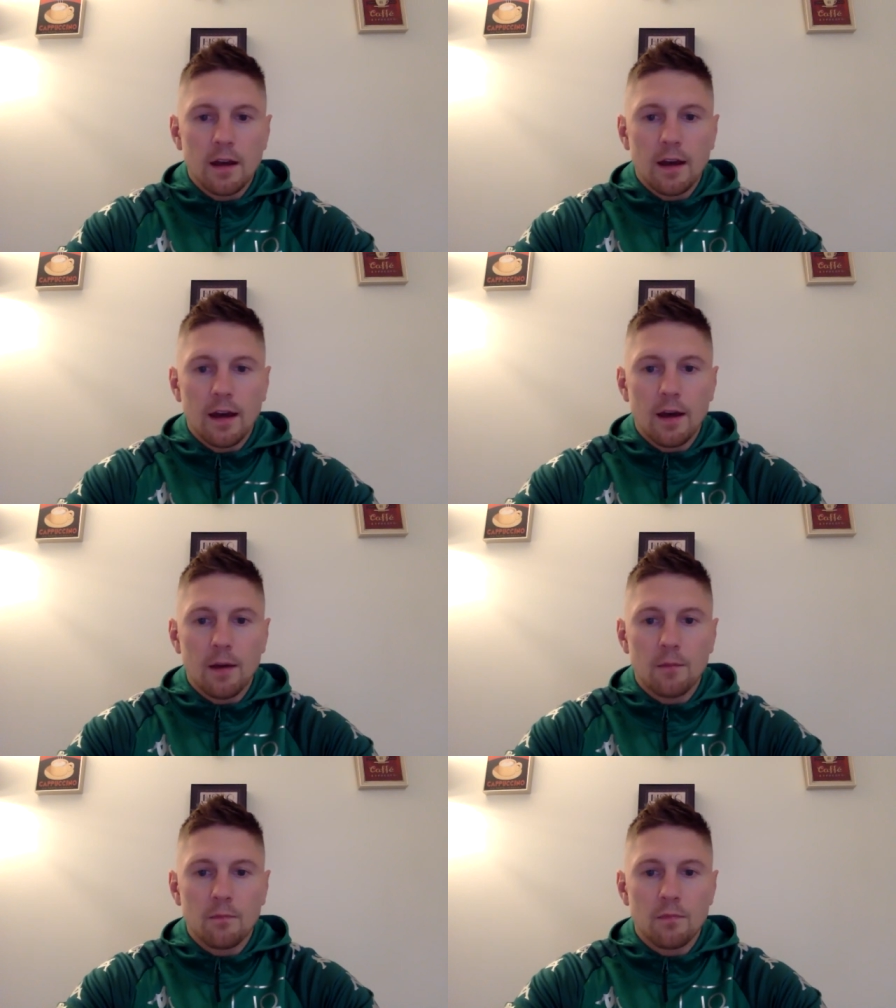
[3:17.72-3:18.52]

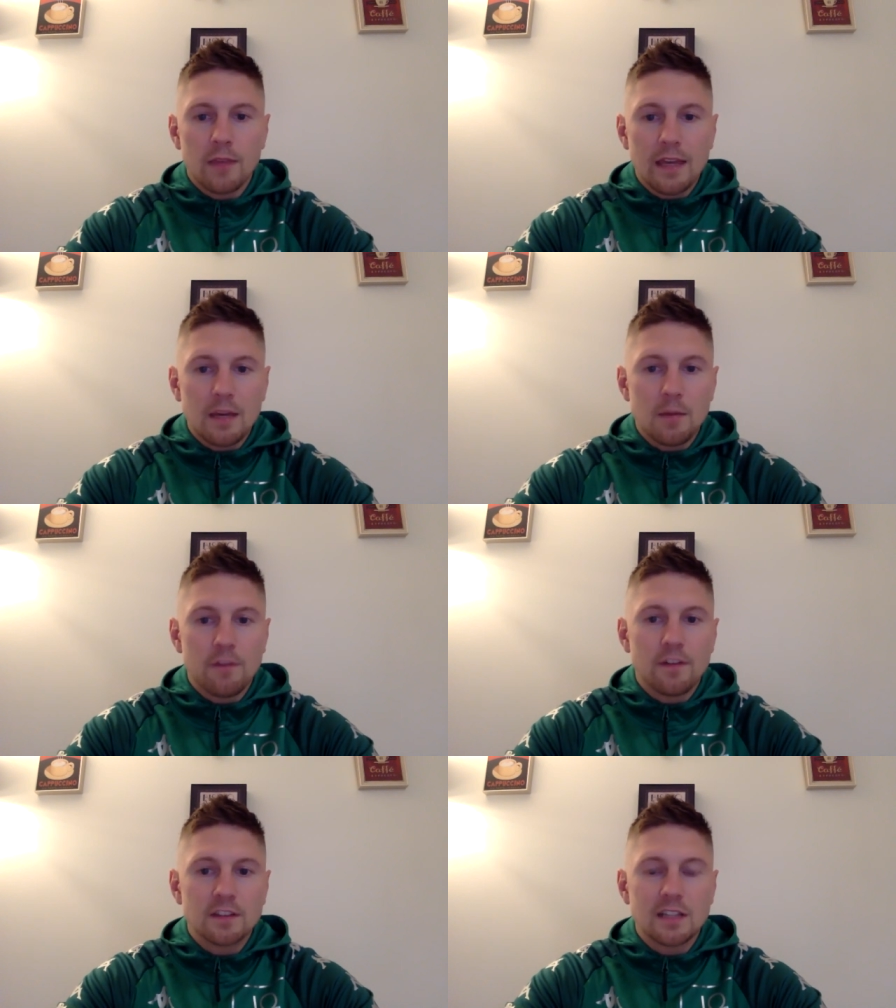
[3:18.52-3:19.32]
Um, he can be
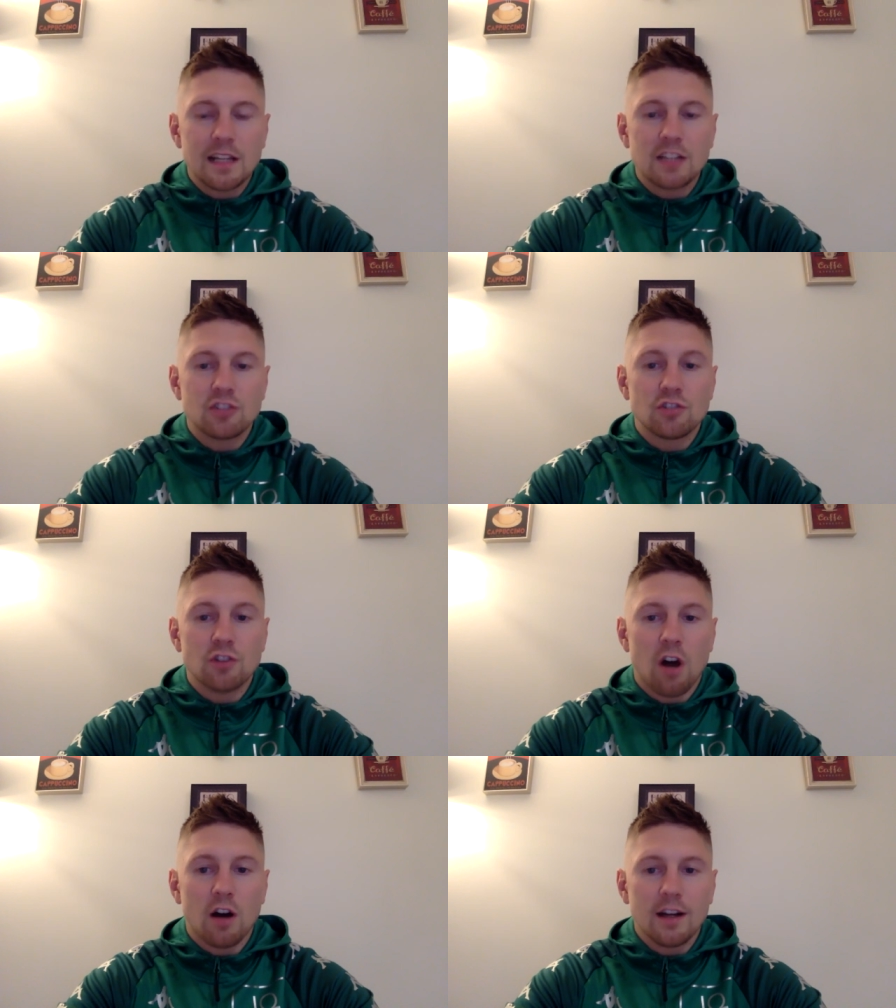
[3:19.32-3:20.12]
physically
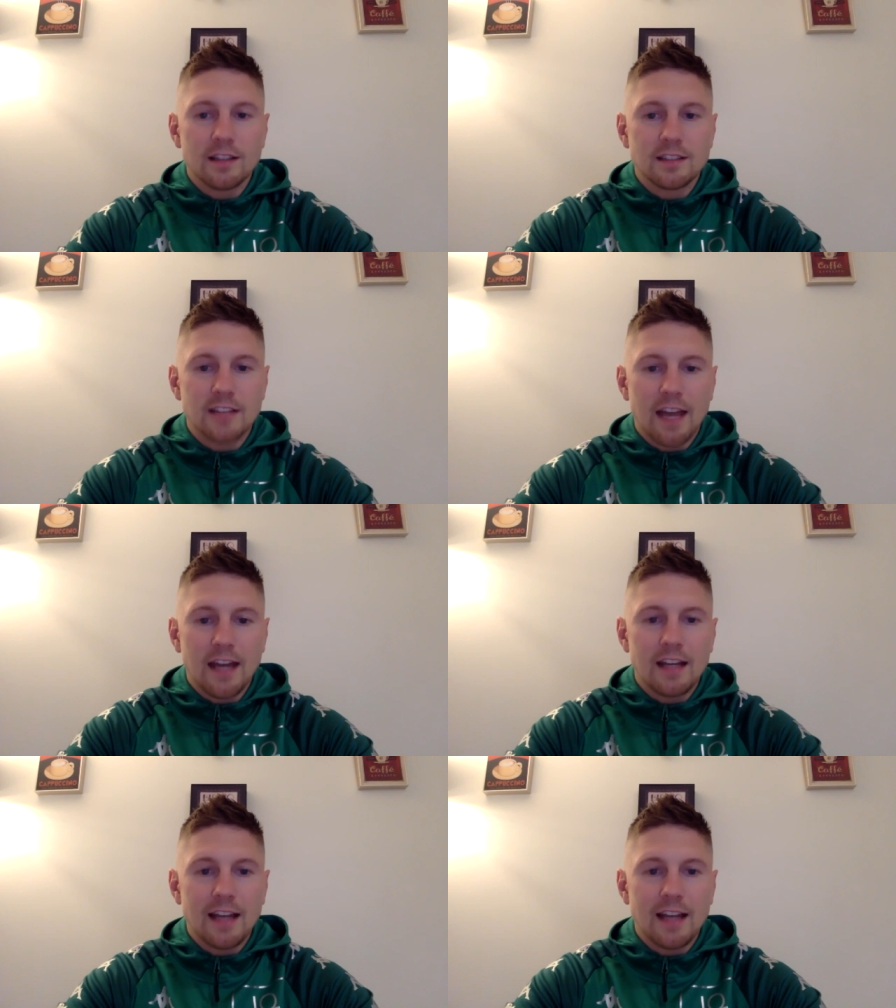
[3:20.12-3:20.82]
strong inside,